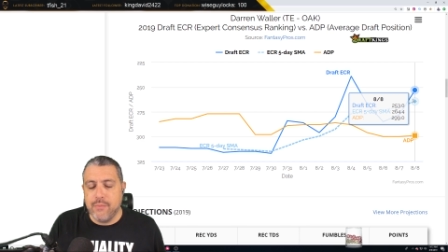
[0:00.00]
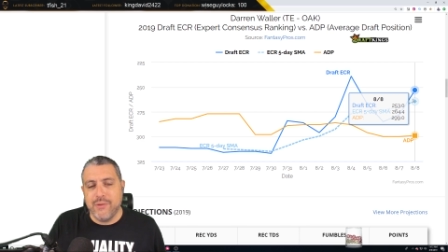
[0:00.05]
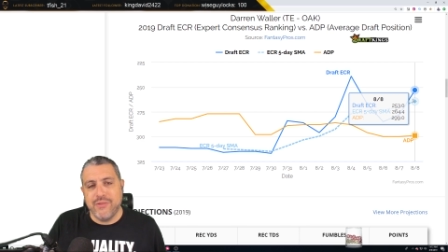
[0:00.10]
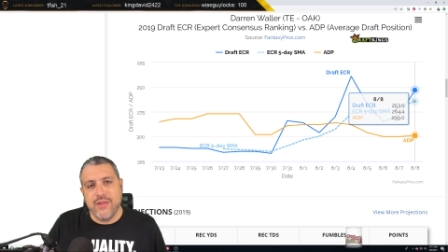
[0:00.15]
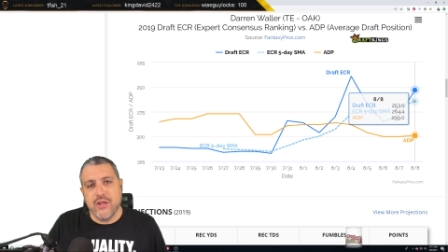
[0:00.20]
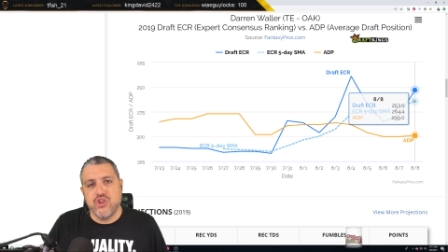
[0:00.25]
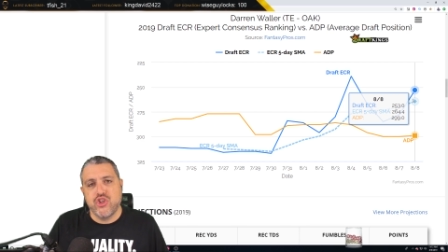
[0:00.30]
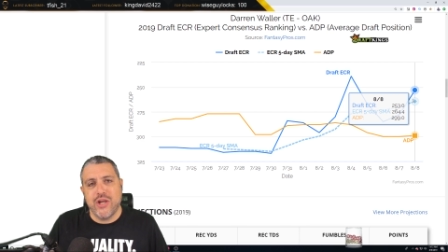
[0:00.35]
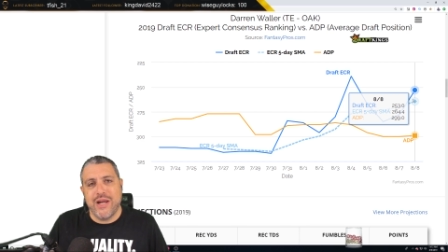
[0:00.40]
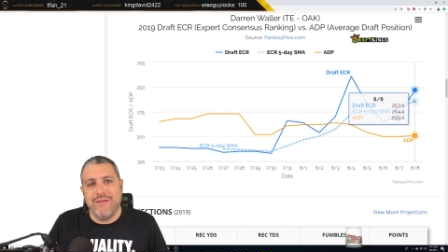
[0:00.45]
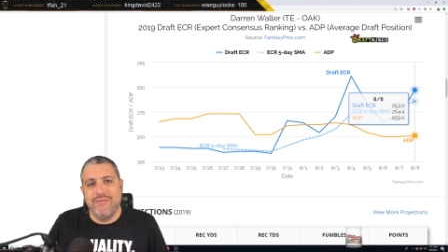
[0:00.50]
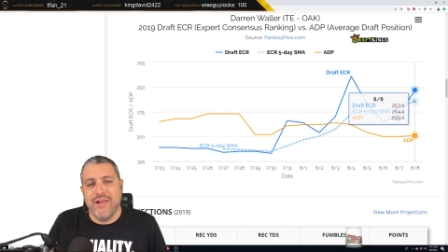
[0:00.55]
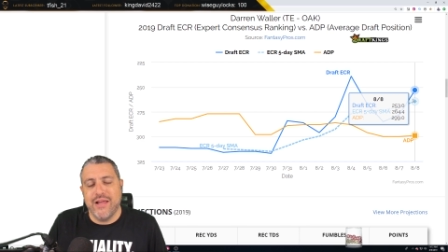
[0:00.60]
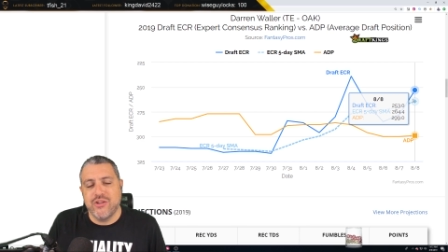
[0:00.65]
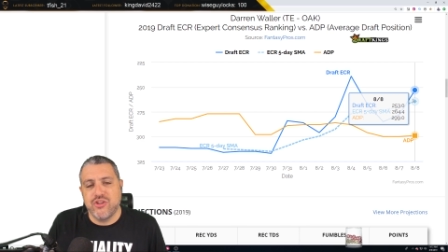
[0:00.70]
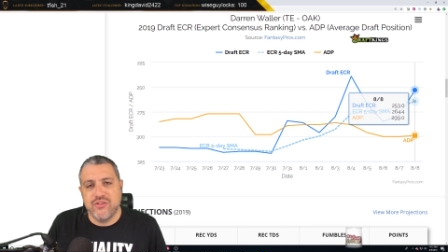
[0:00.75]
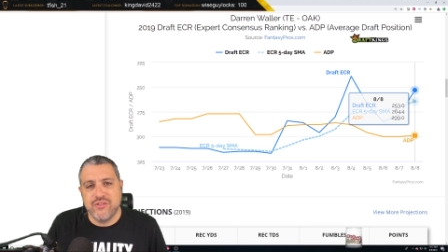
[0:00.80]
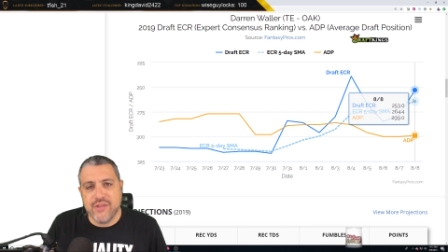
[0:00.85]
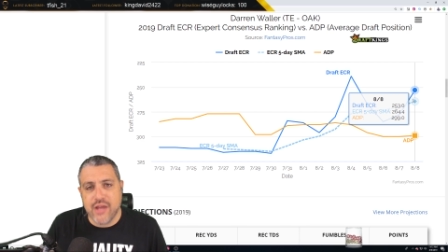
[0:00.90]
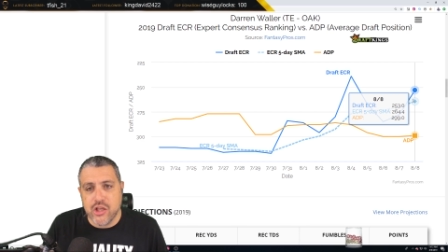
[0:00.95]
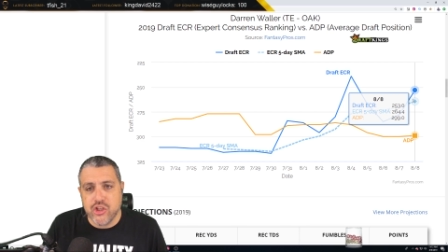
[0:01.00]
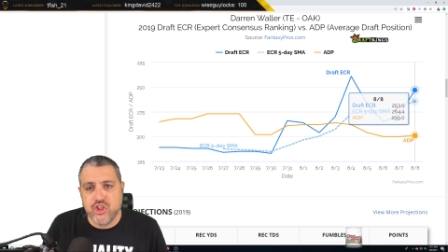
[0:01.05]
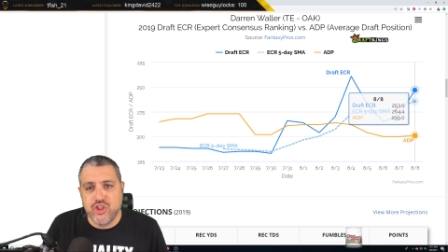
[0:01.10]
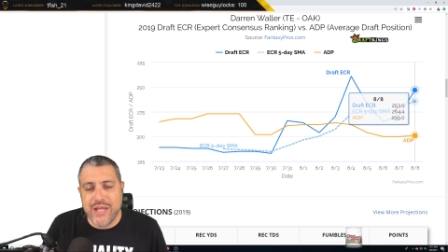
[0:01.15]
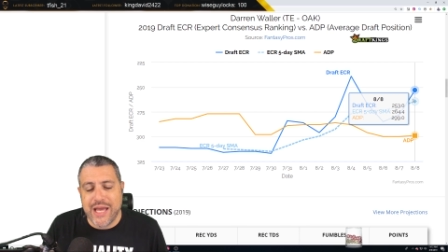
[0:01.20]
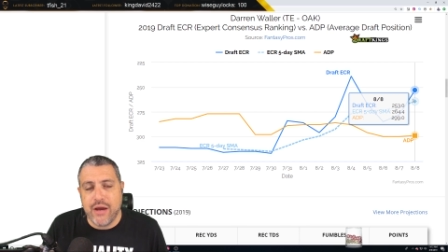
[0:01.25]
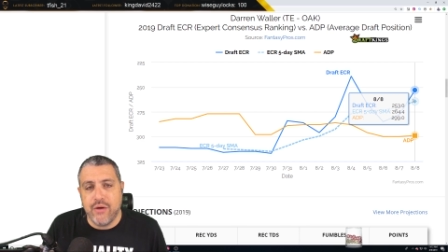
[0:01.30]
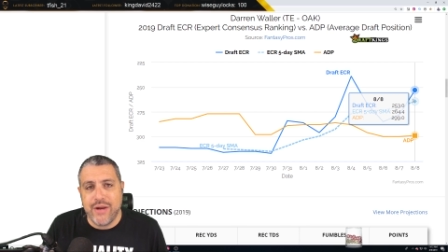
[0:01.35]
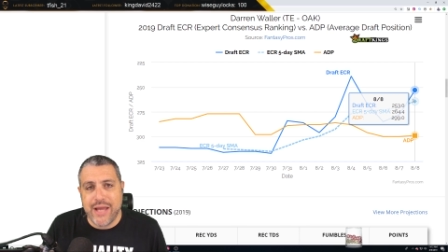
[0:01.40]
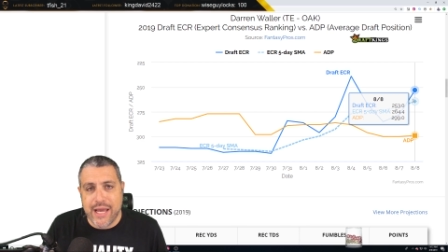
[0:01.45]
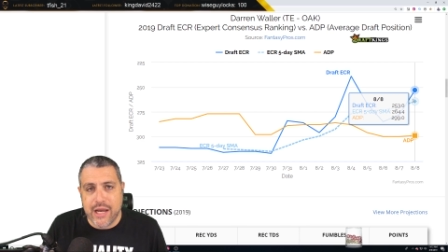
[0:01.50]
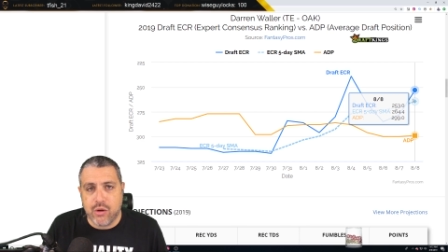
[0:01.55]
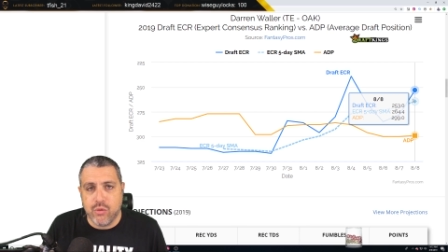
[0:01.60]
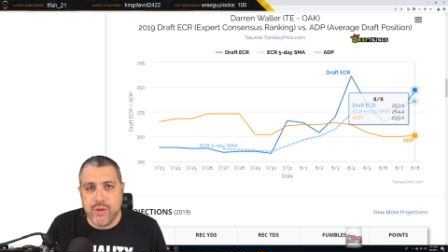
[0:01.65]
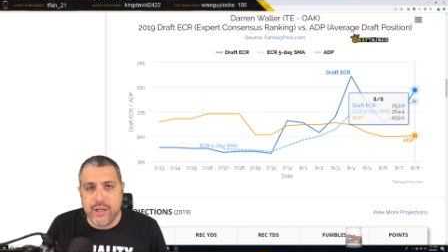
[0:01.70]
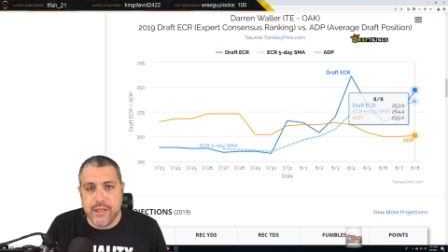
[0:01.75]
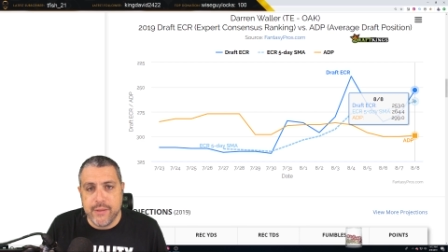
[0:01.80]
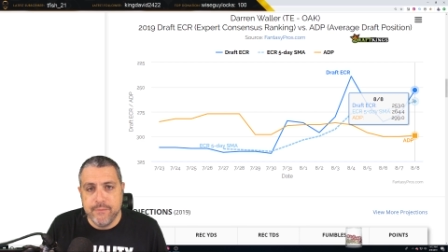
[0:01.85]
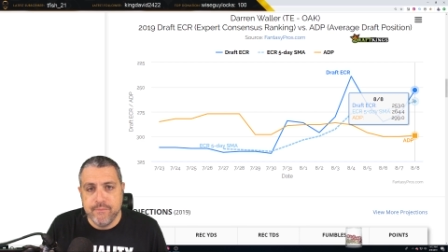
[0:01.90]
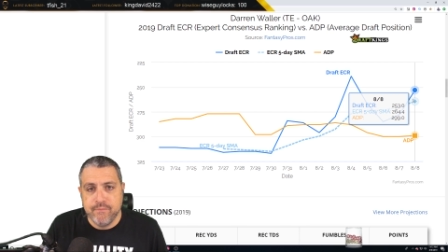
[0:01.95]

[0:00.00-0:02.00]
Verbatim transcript: but they should have less touchdown equity.